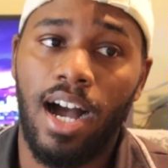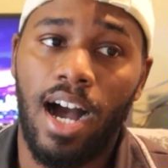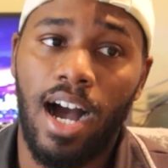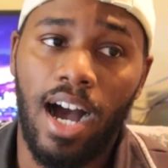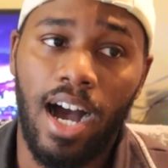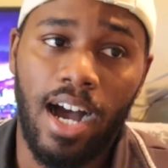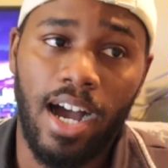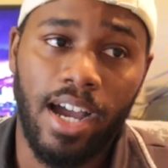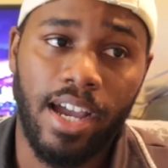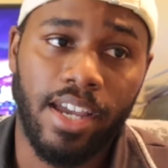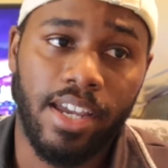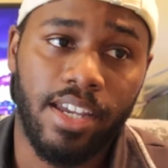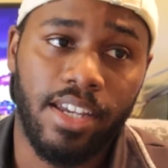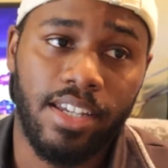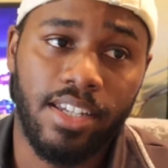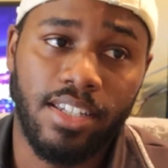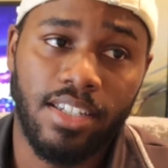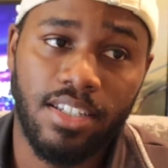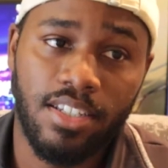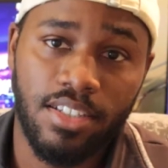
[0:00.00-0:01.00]
I
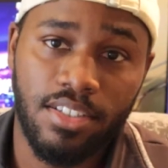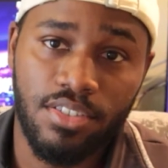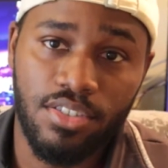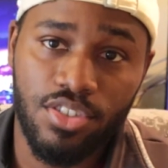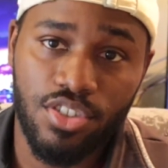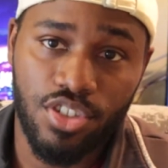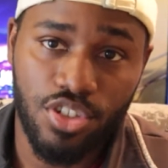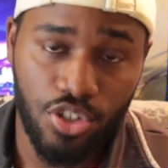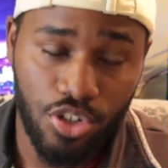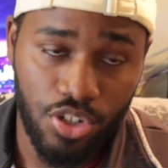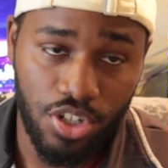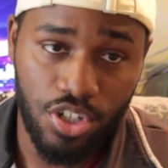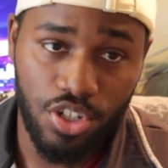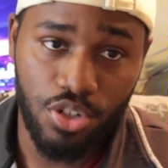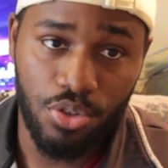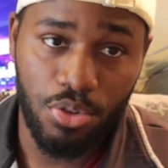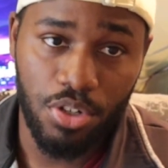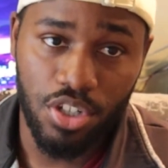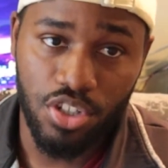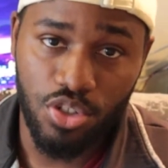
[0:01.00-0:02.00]
started
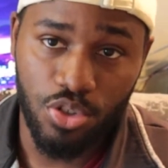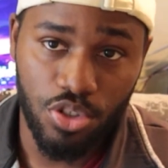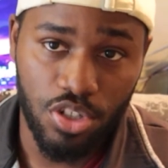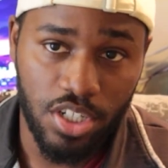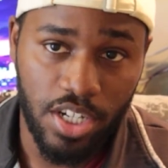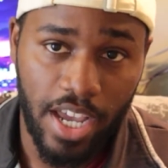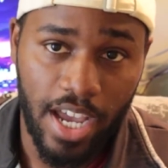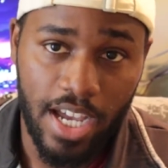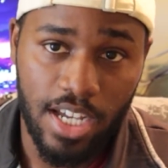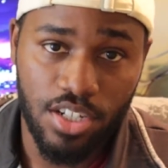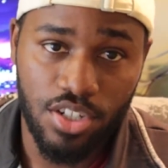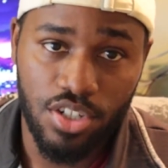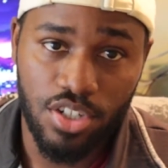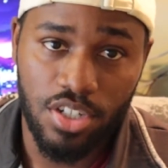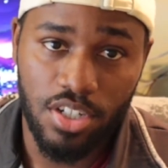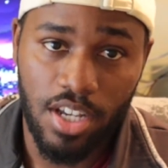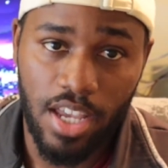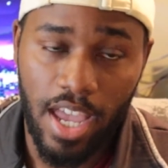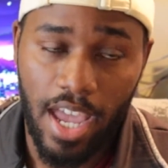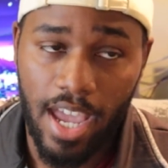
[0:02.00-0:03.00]
doing
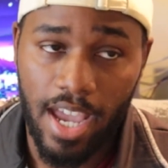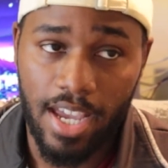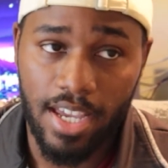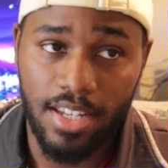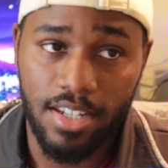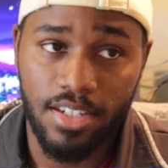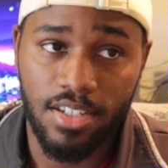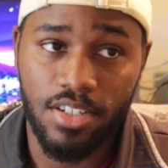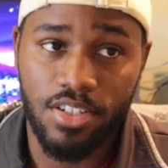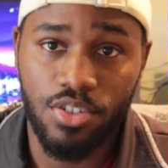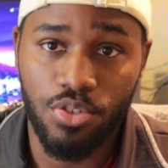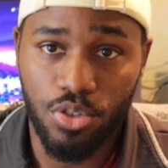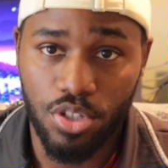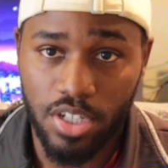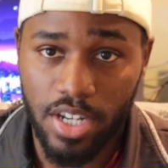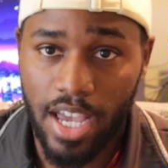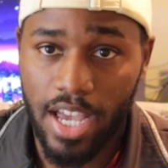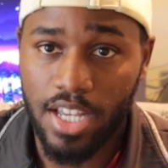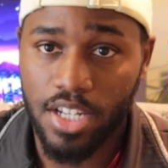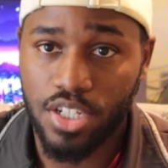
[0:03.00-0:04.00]
Doordash, and
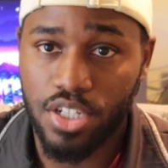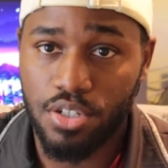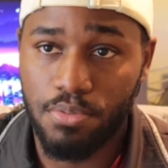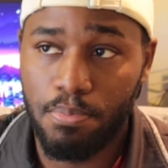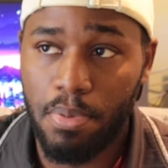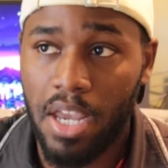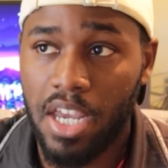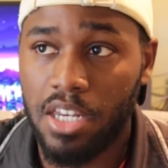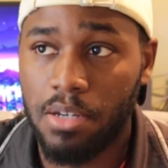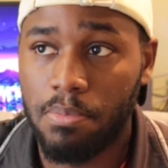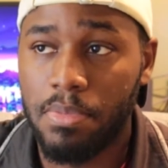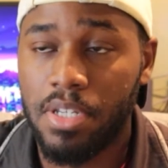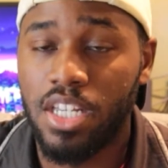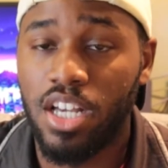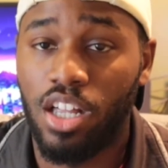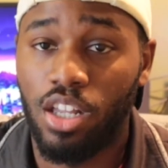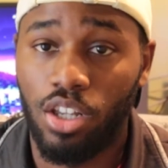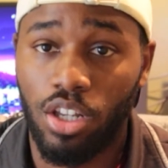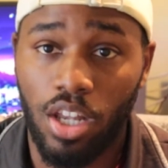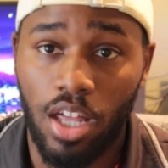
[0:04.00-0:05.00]
Doordash paid me
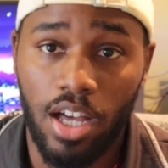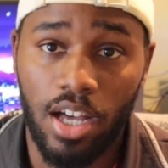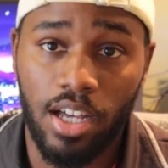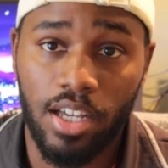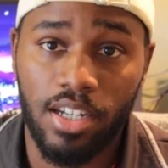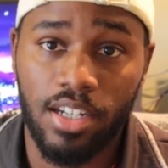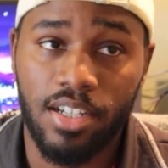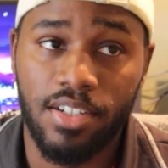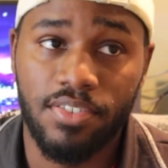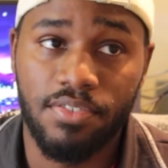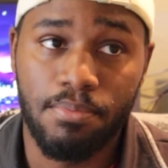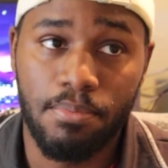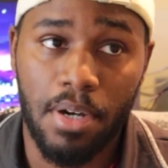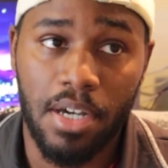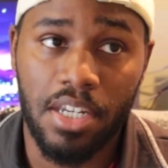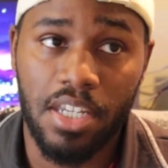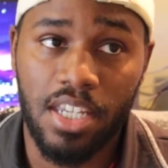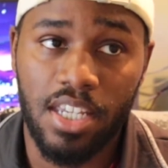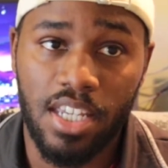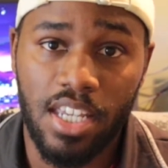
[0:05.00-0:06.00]
a lot of
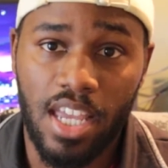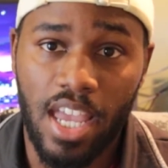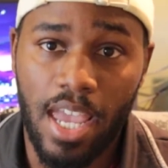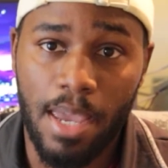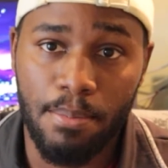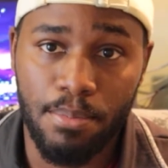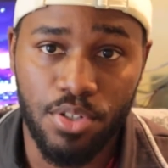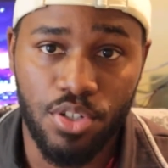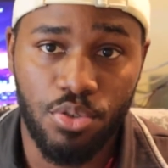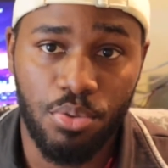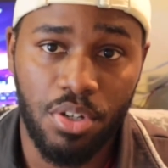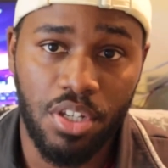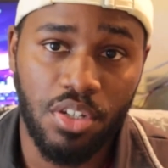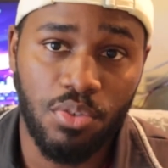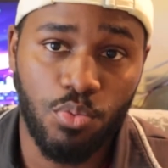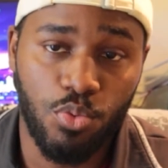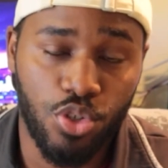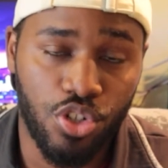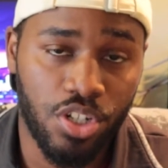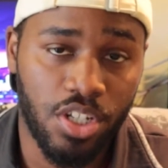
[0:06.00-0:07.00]
money in
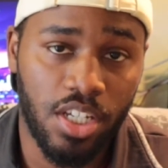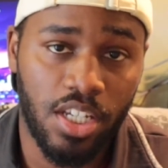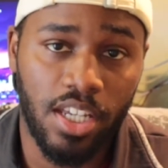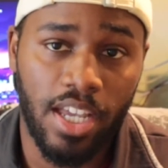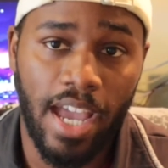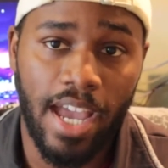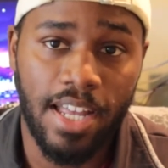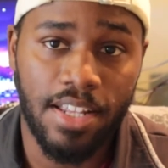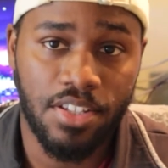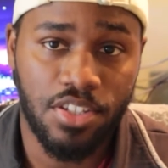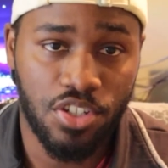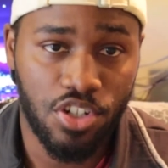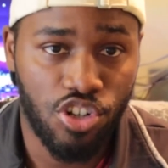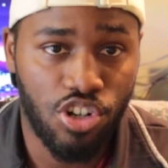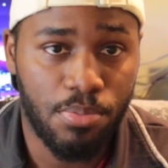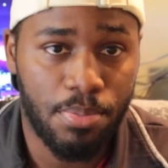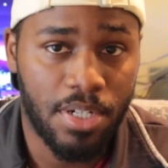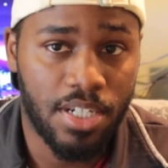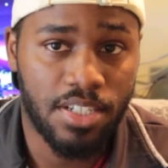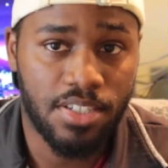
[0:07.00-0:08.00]
between working at
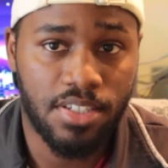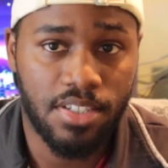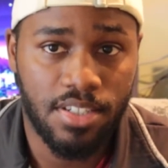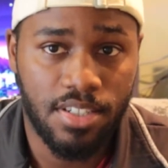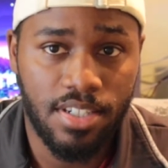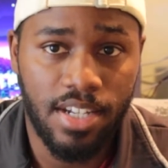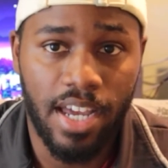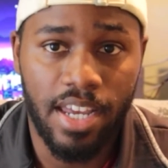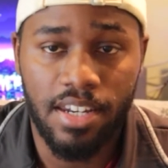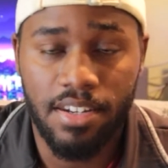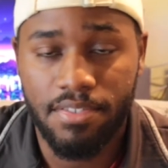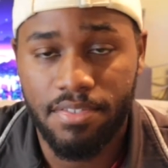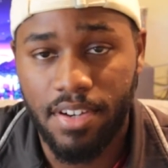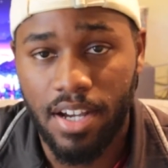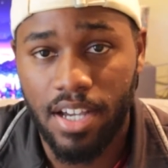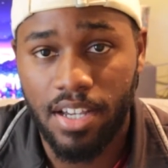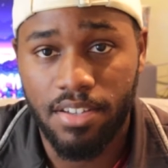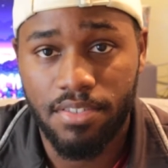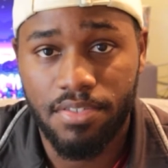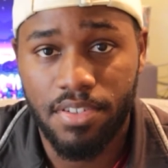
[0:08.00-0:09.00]
Starbucks 9 to
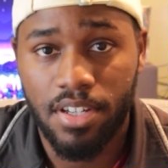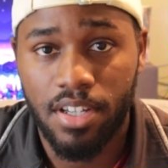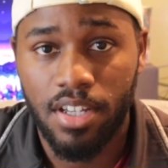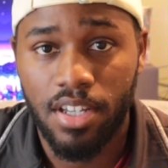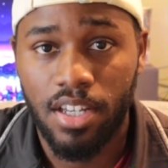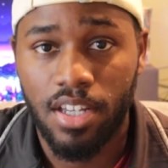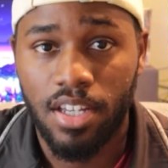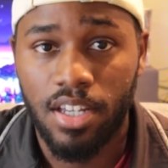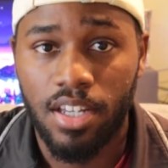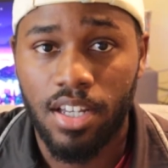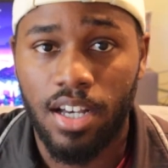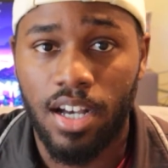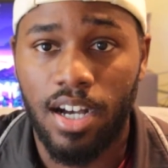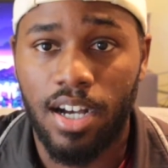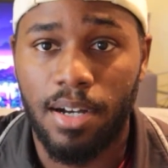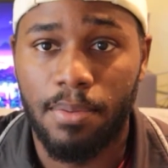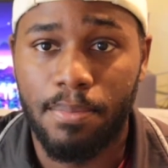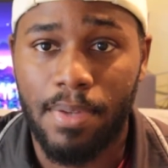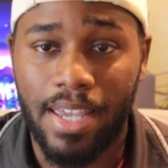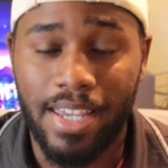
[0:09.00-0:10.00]
5.
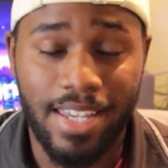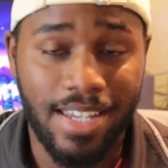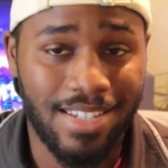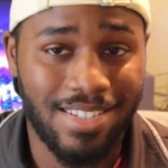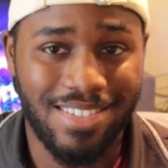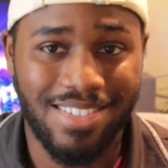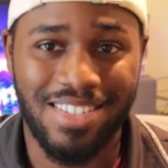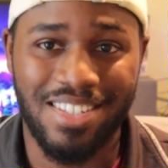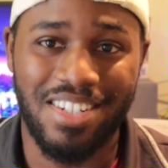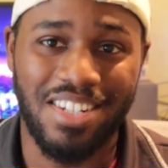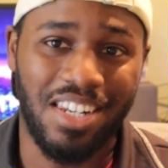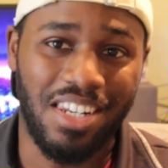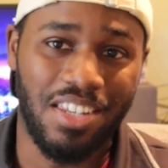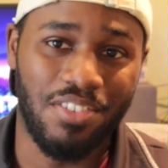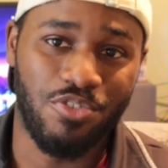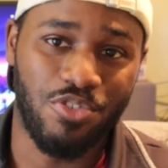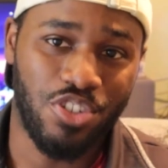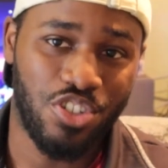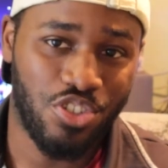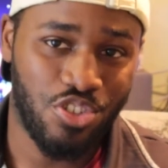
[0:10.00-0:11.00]
I guess the
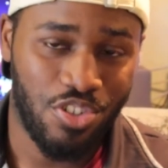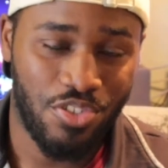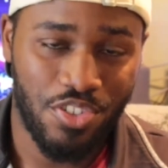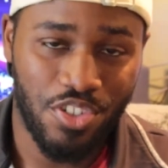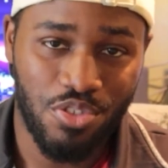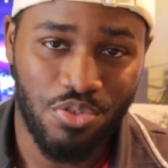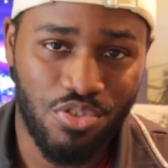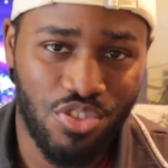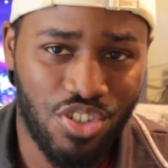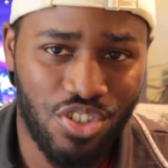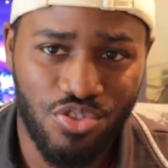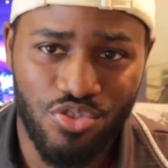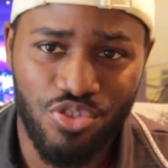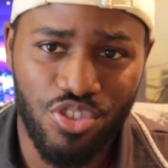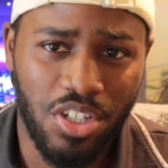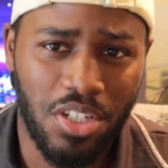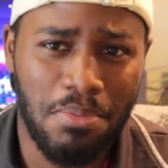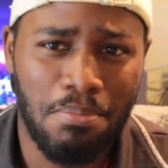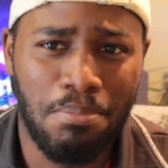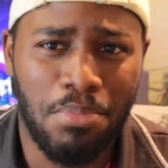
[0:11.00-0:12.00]
delivery service was just
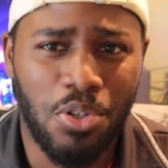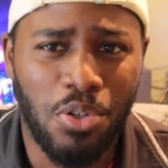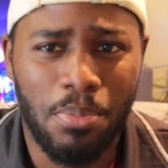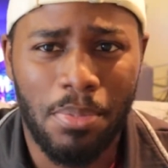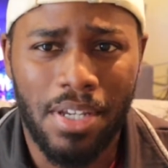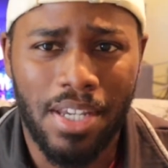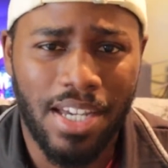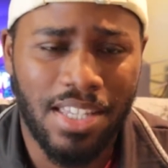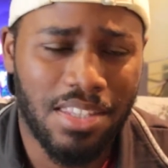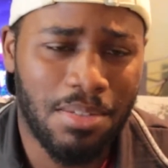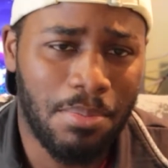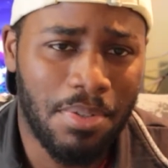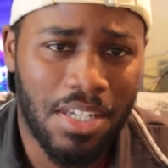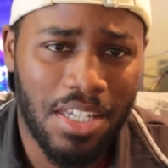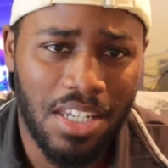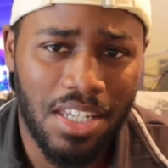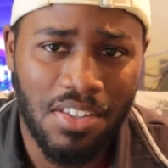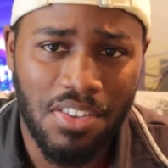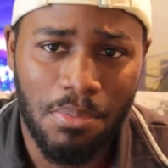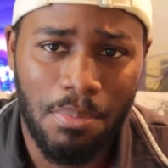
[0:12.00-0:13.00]
really booming at the
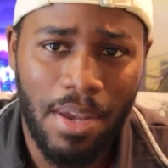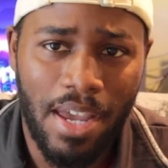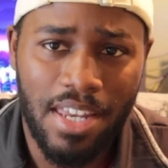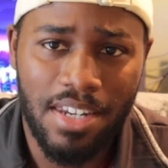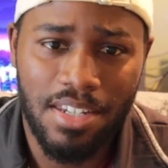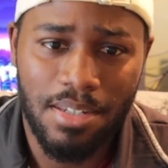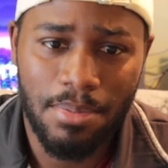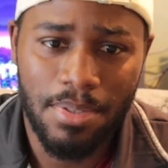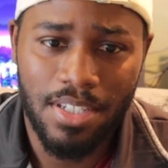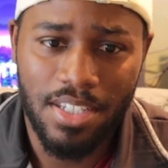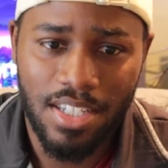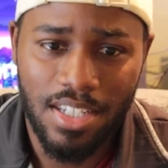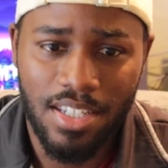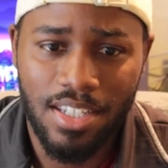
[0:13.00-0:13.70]
beginning of the pandemic.